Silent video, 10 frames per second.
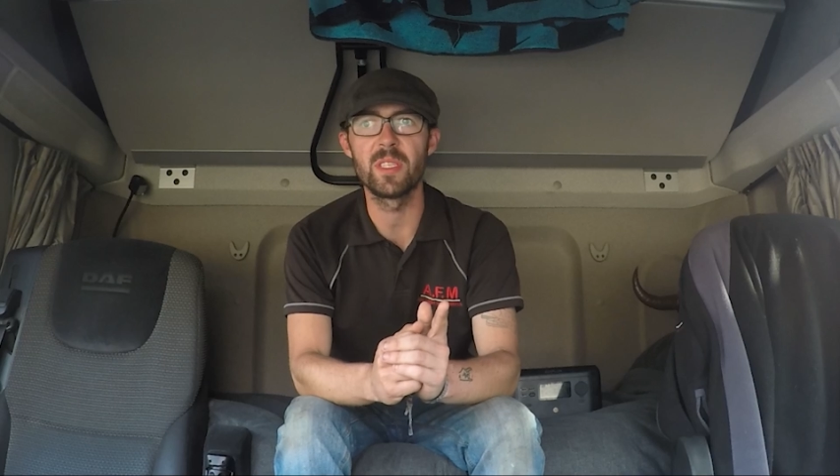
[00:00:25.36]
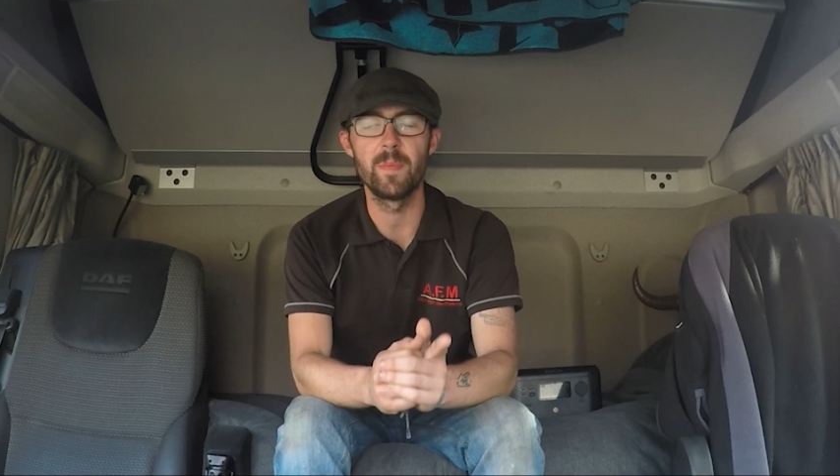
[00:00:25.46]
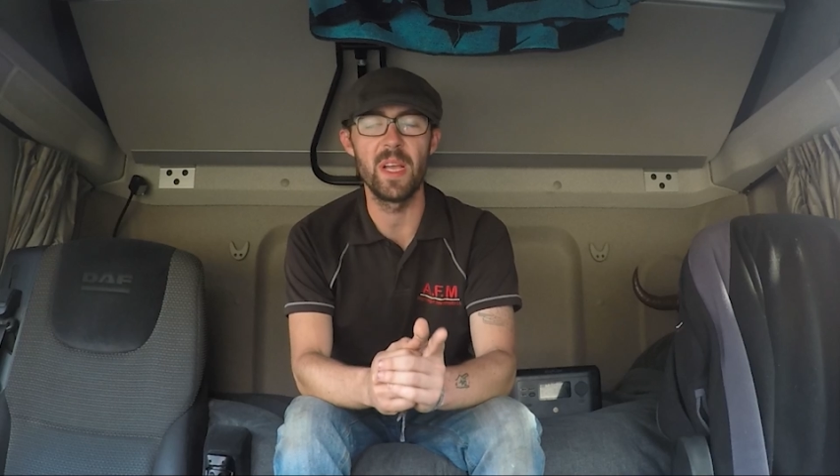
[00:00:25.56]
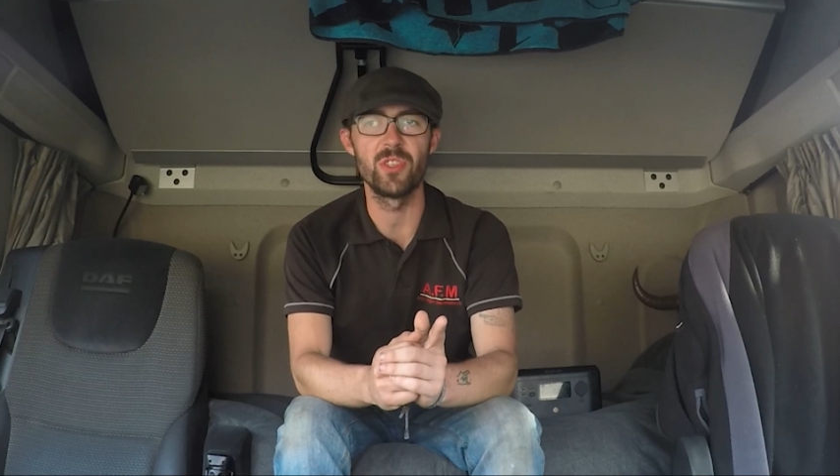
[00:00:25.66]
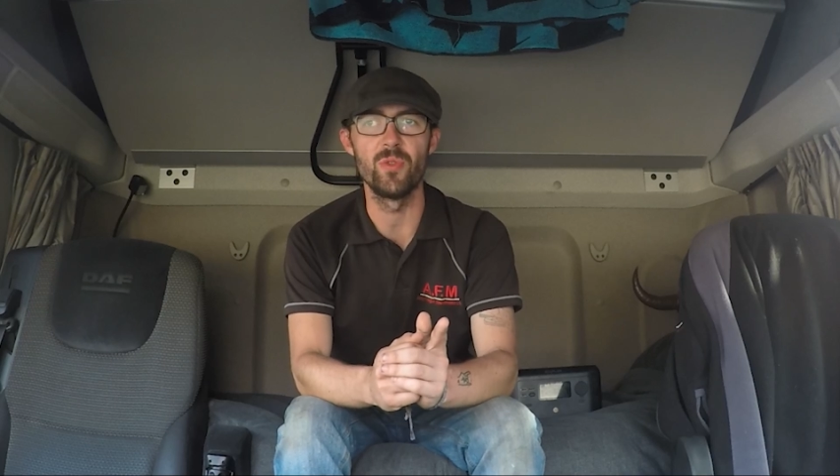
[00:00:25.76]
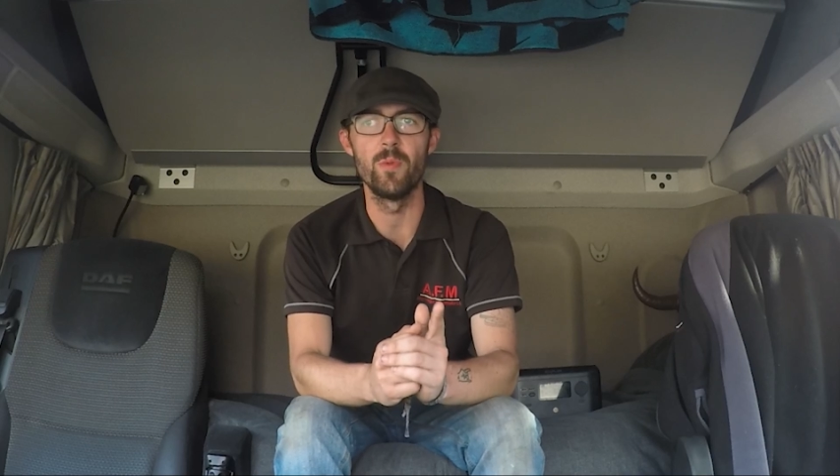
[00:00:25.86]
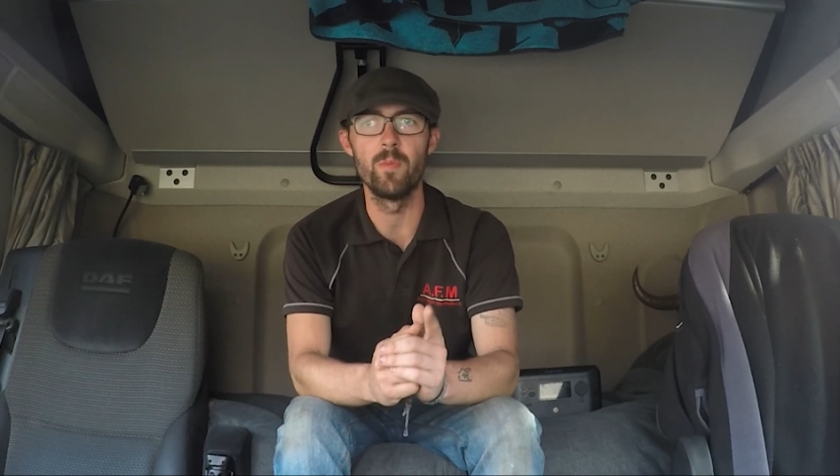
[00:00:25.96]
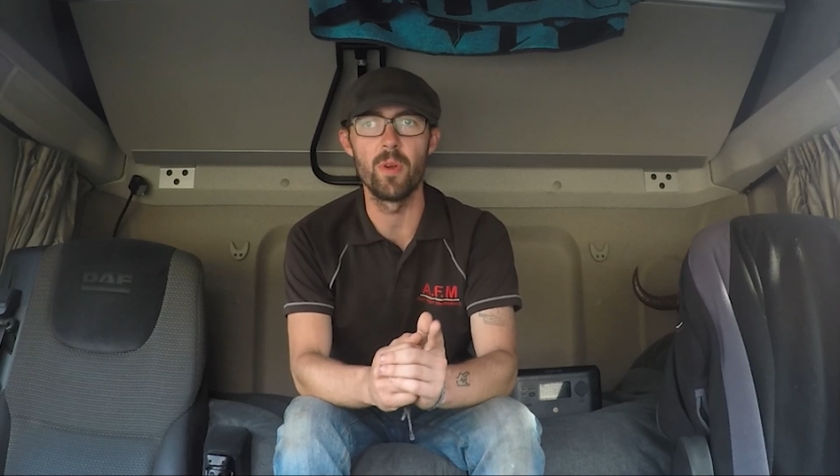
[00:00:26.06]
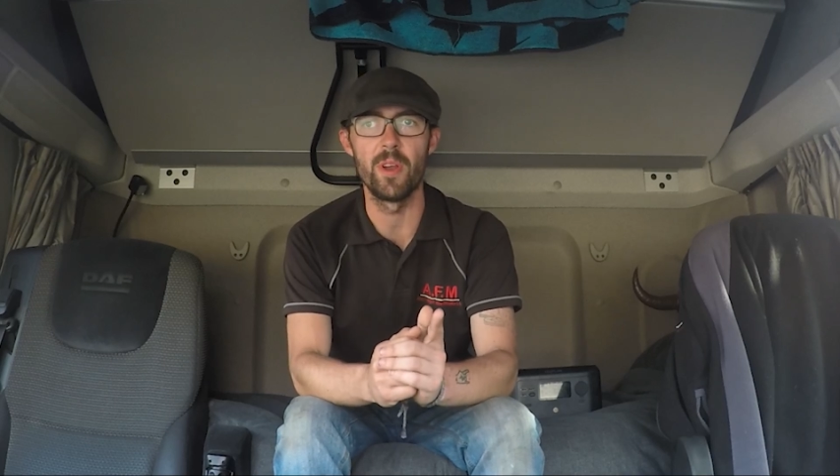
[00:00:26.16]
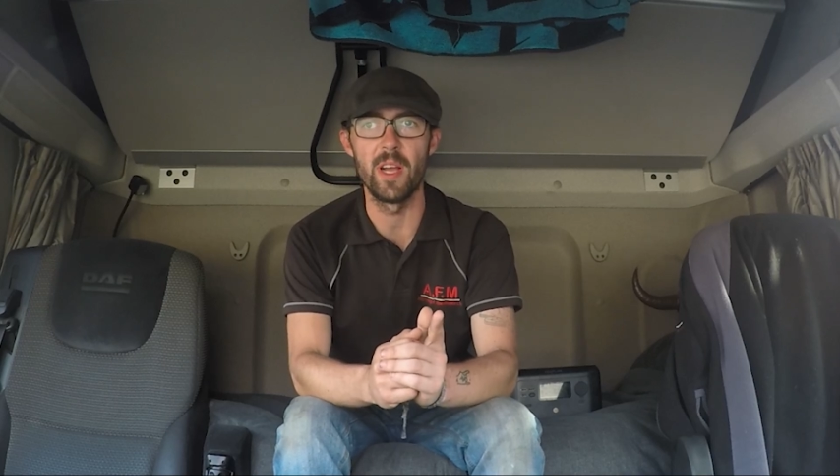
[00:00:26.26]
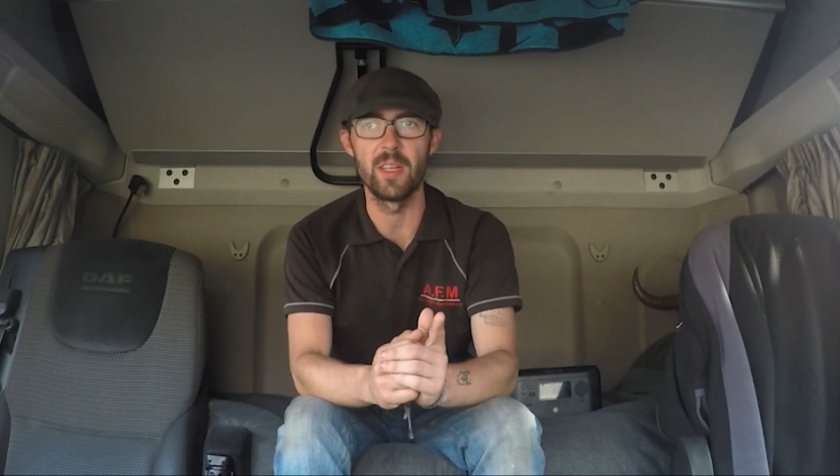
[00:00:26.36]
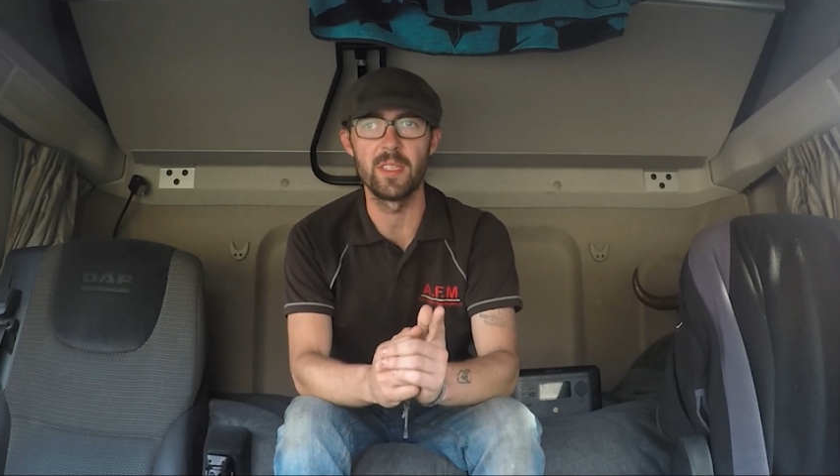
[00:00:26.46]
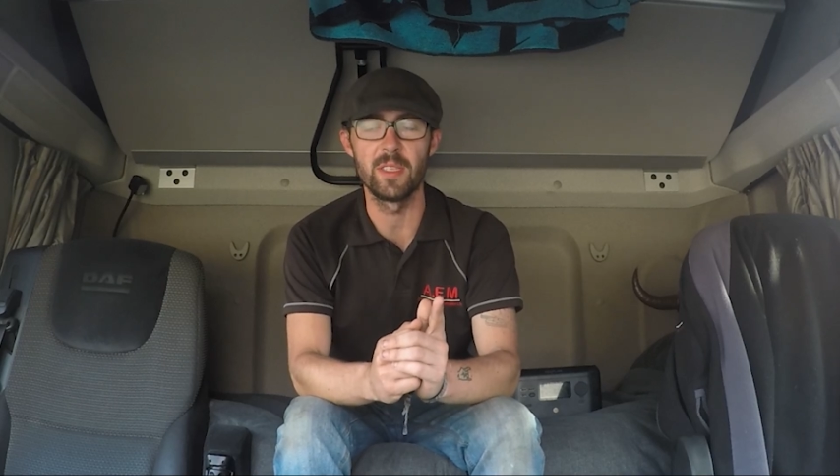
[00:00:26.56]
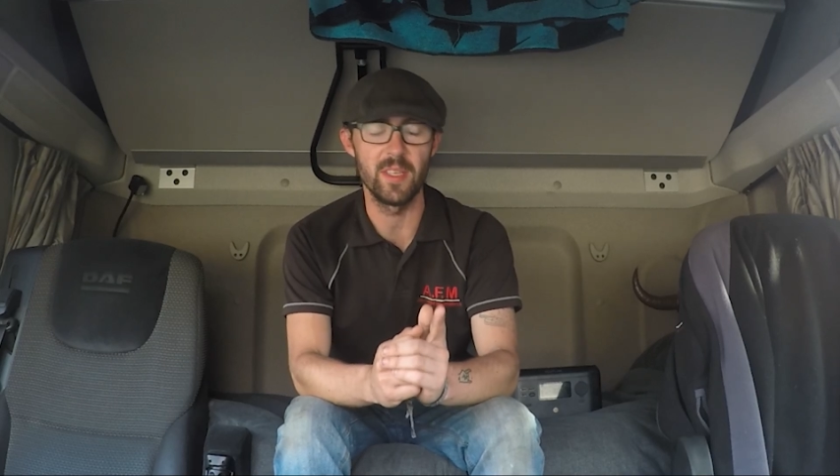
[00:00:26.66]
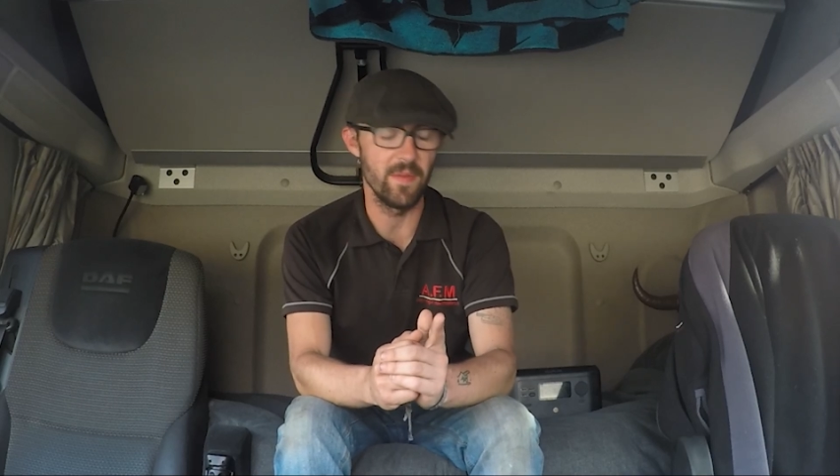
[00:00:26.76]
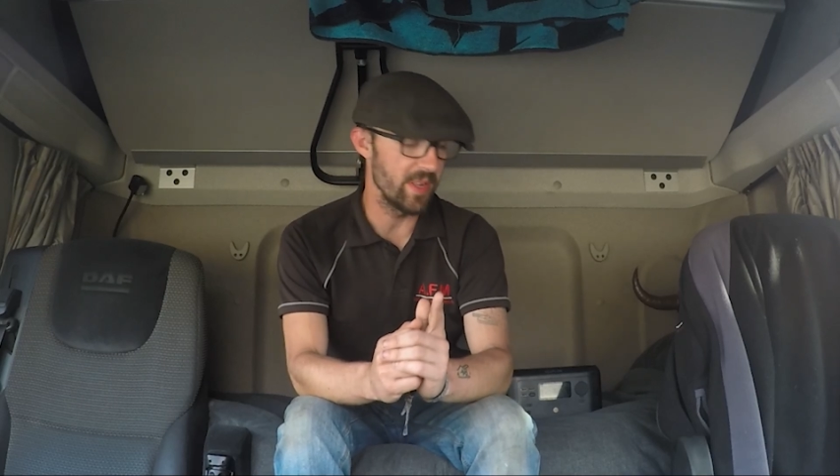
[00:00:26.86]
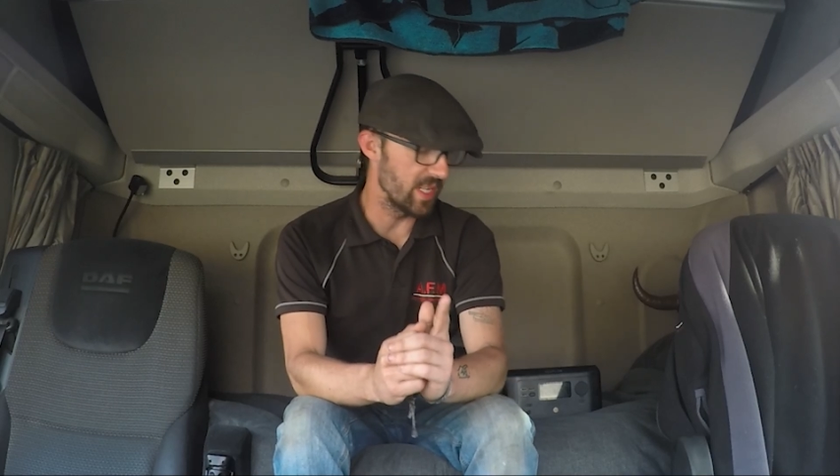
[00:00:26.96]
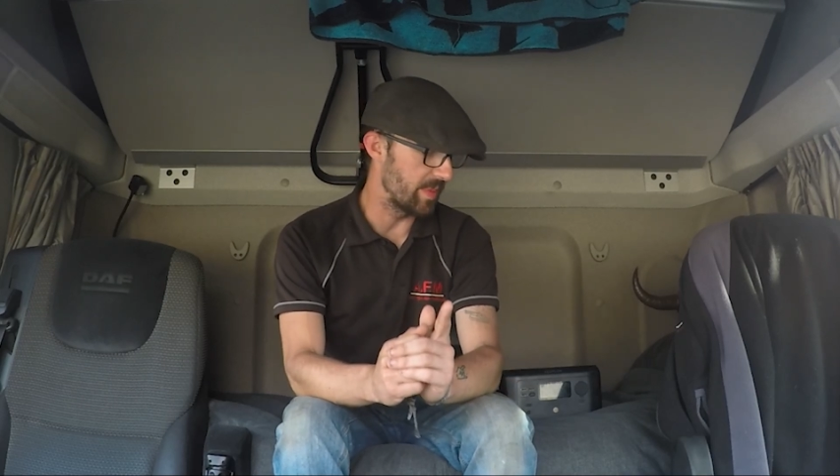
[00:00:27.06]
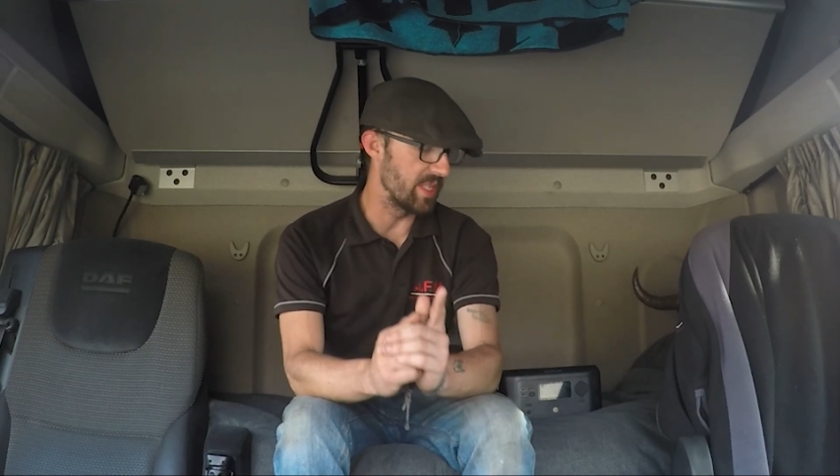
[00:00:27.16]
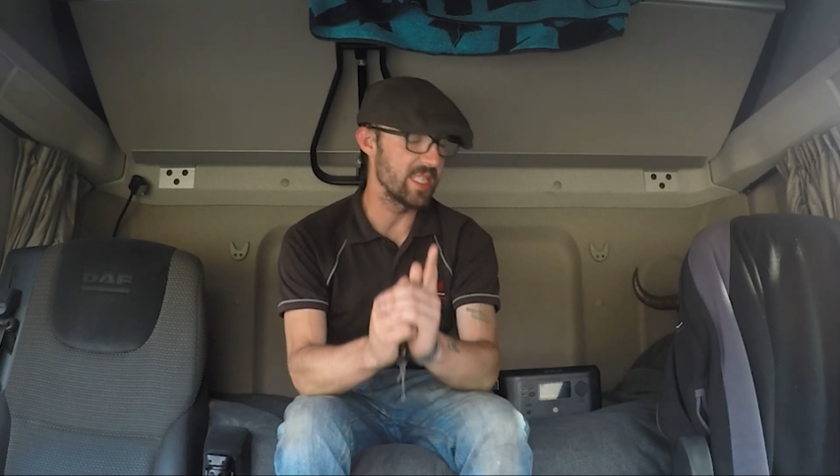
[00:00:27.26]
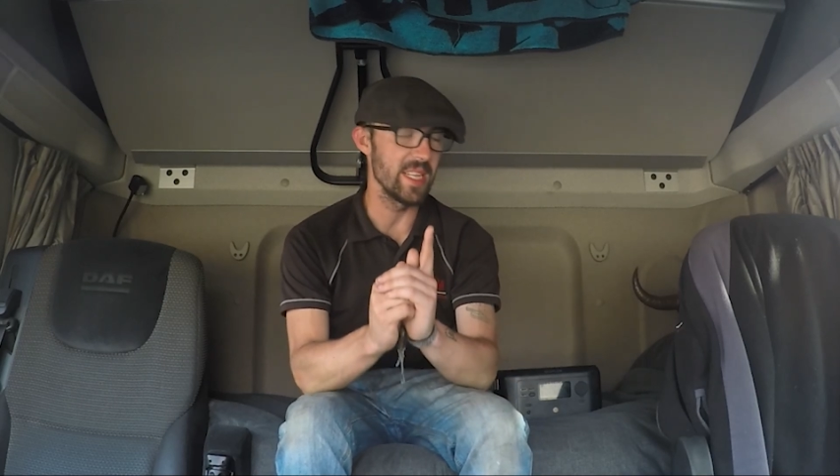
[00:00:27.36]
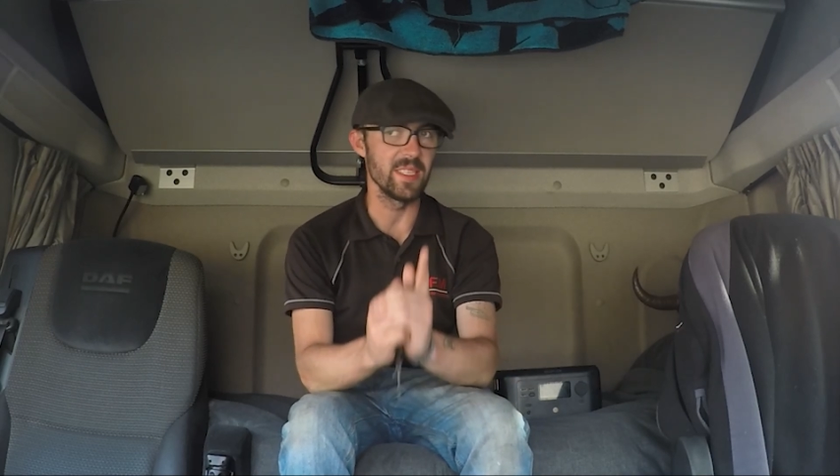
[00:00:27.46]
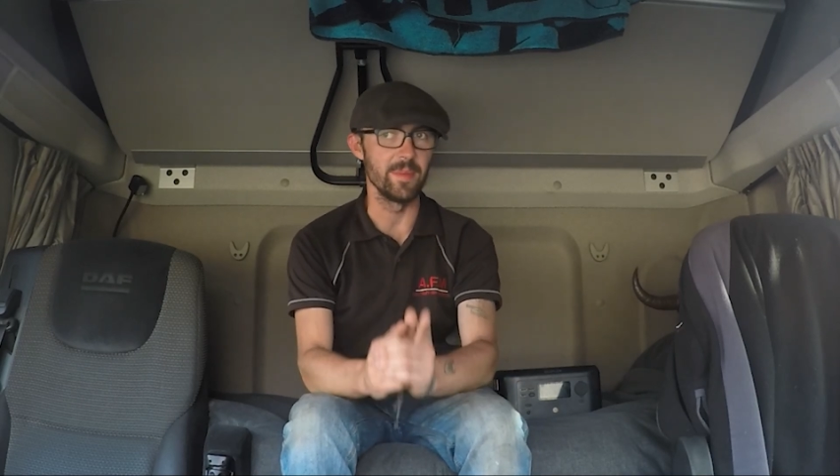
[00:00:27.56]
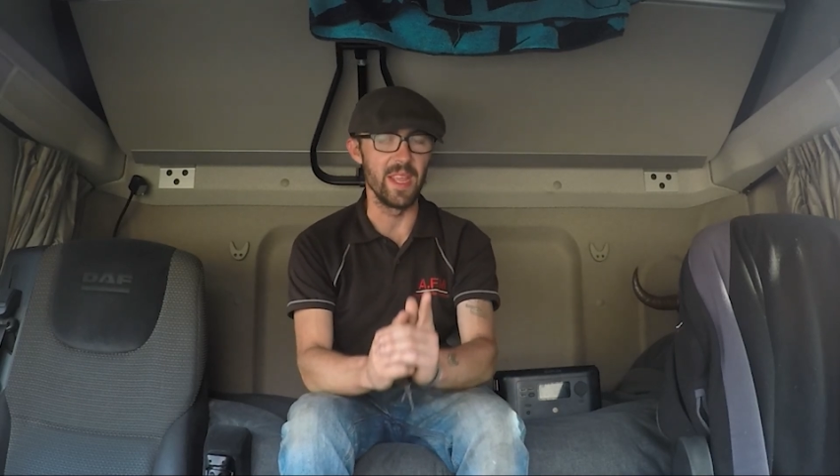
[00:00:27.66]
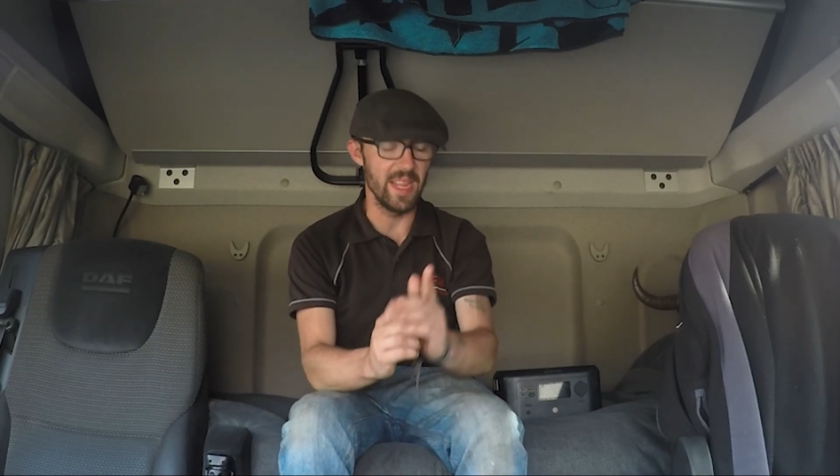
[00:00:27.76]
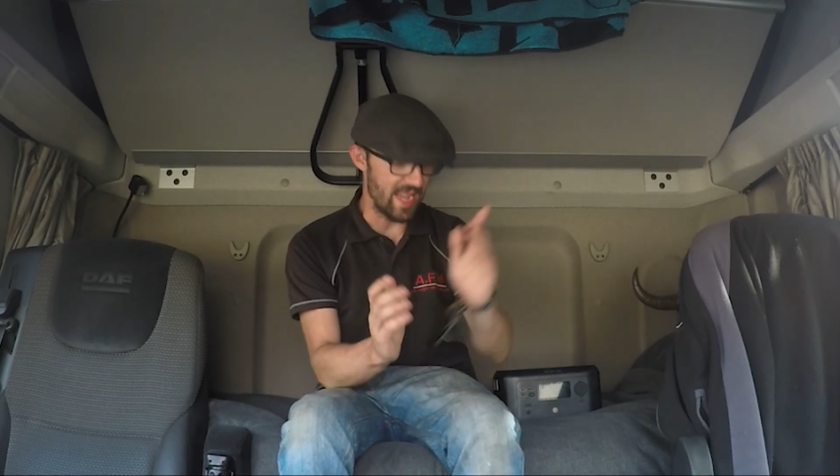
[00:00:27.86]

special product, something that's been sent to me,